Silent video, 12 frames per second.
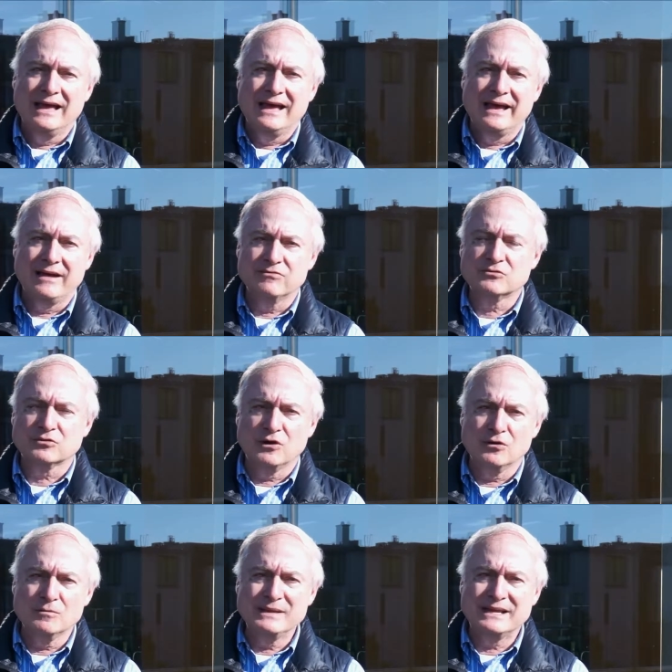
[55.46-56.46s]
have
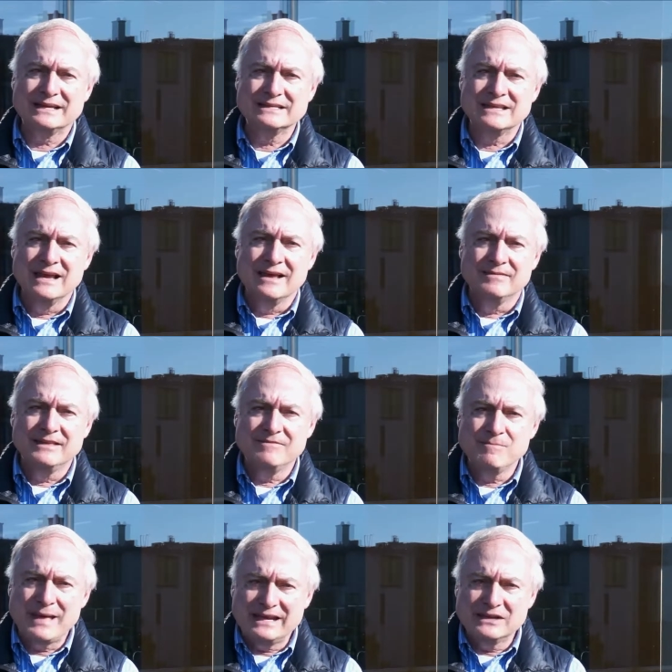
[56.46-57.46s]
grown because
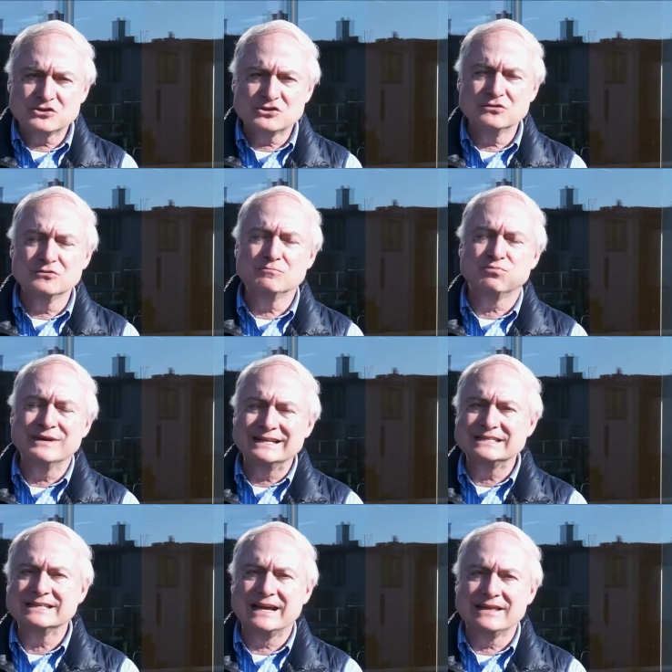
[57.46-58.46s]
they've managed to bring
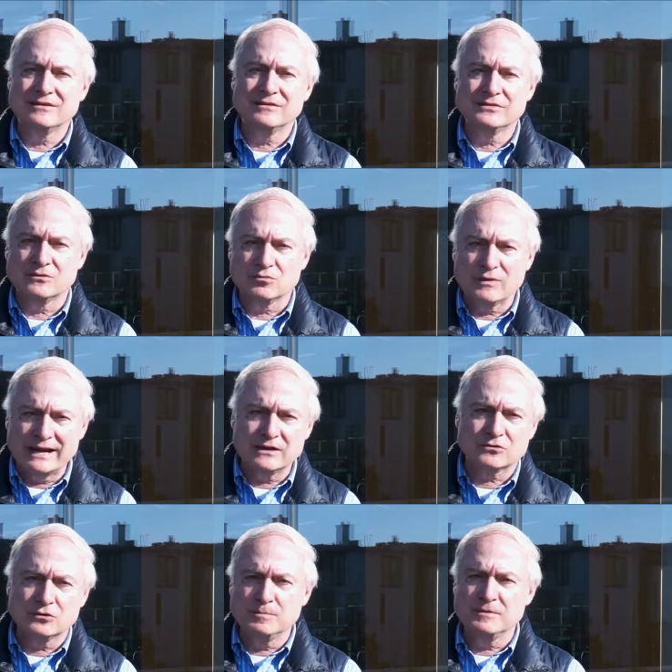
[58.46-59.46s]
together the right
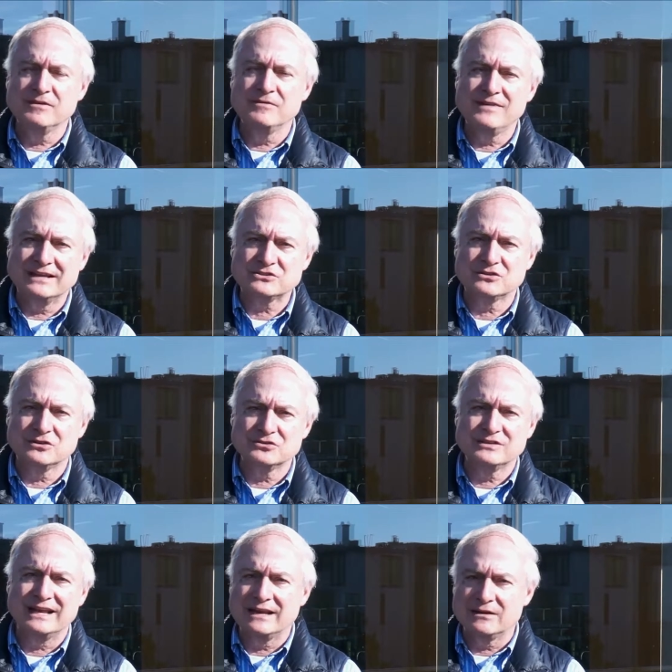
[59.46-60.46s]
group of
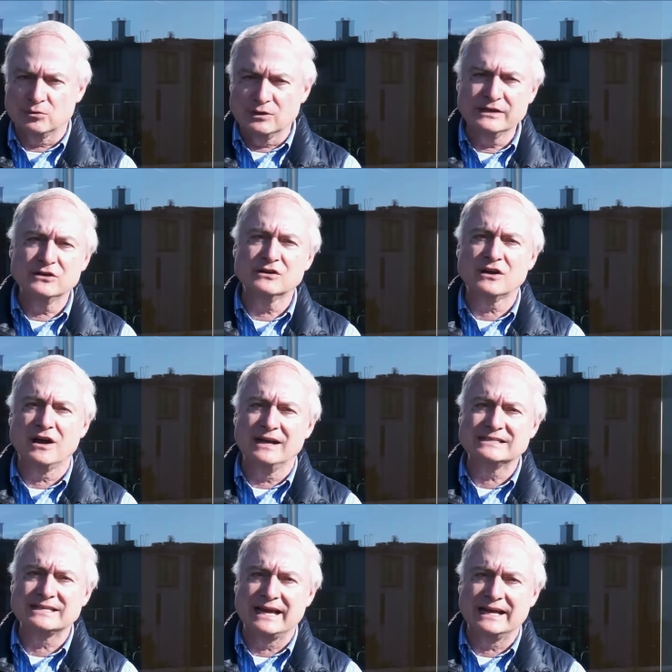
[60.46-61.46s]
investors that had really good
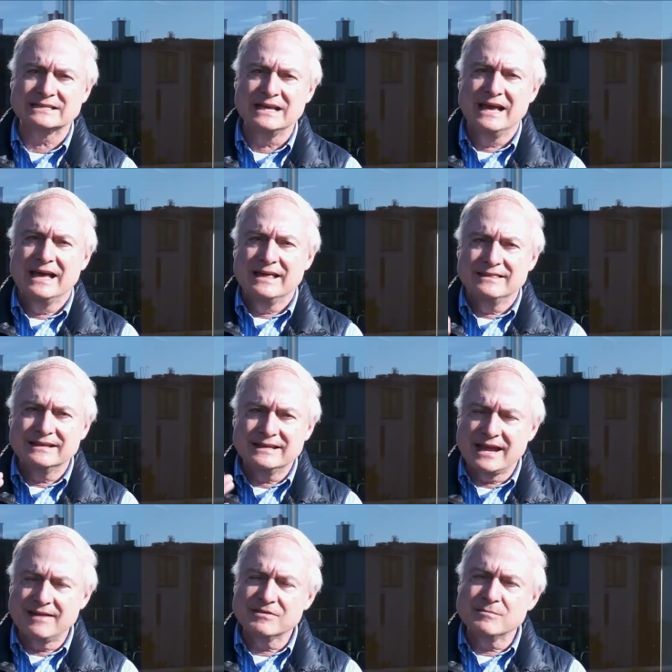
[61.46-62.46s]
contacts that
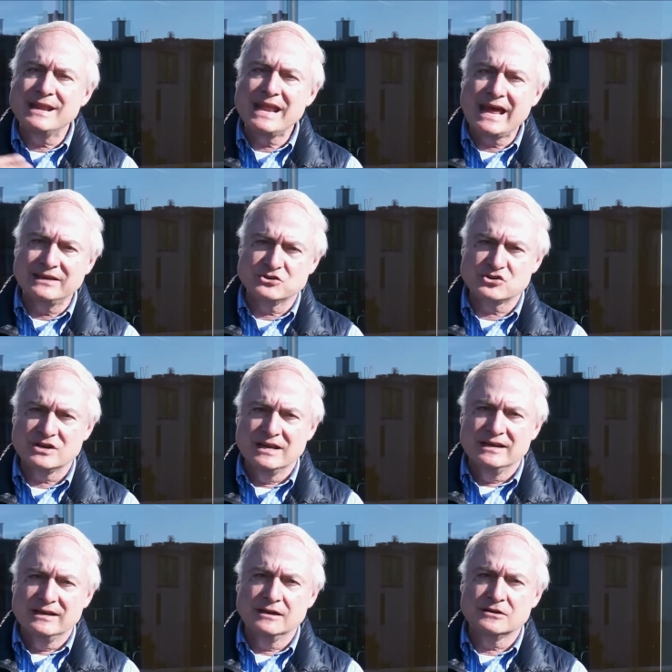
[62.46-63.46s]
gave them an edge
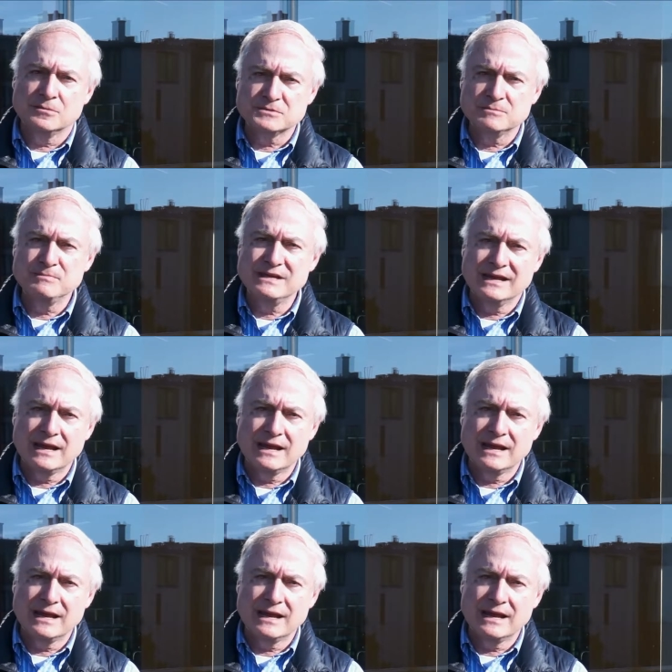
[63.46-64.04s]
in terms of being